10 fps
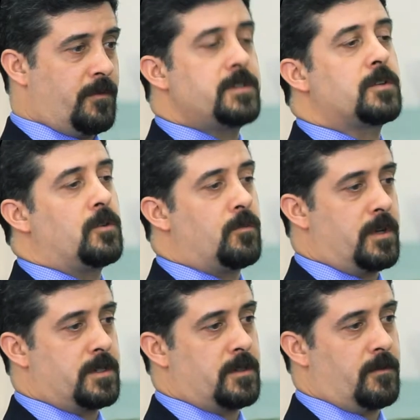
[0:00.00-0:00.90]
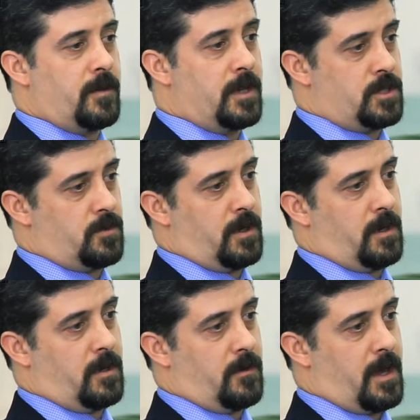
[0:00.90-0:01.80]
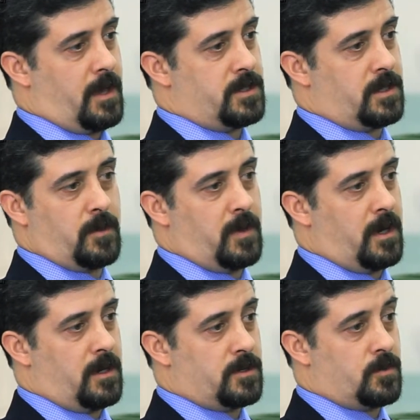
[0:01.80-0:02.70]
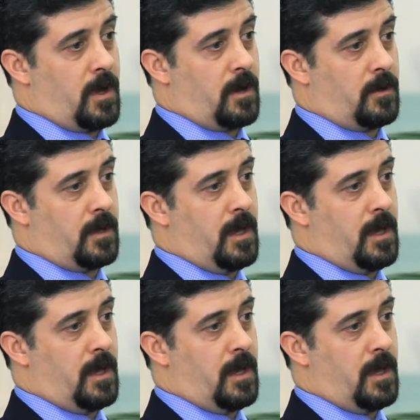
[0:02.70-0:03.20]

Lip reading: physical risk of injury that is eliminated as well.